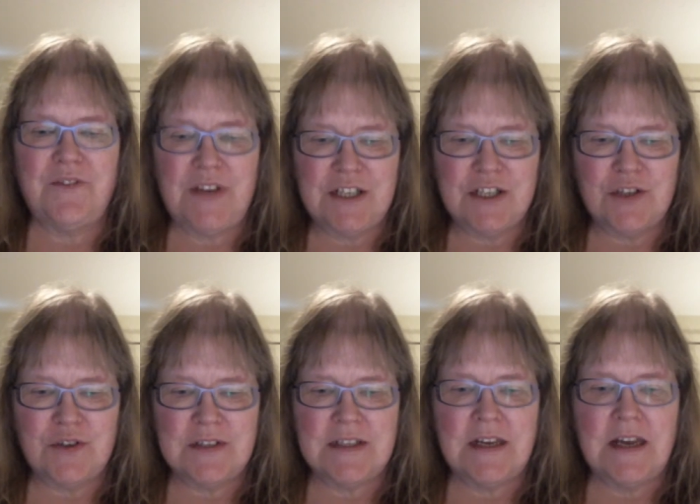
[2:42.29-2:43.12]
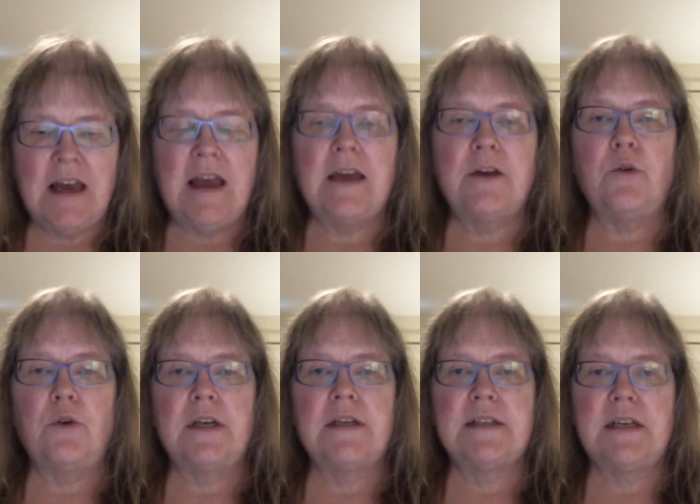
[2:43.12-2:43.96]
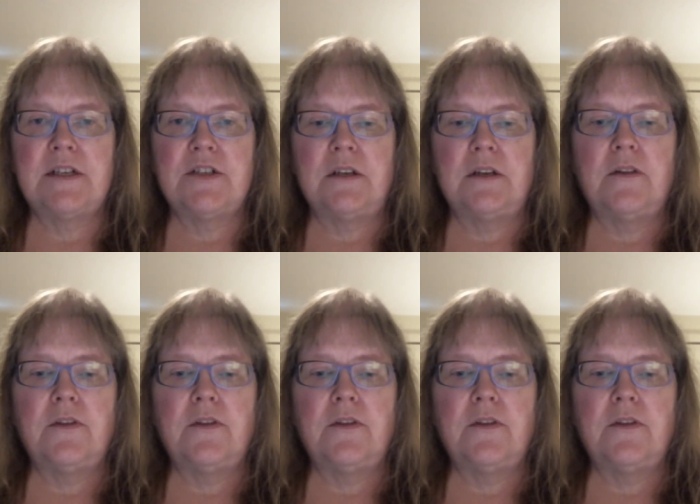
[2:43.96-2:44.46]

features, and organization.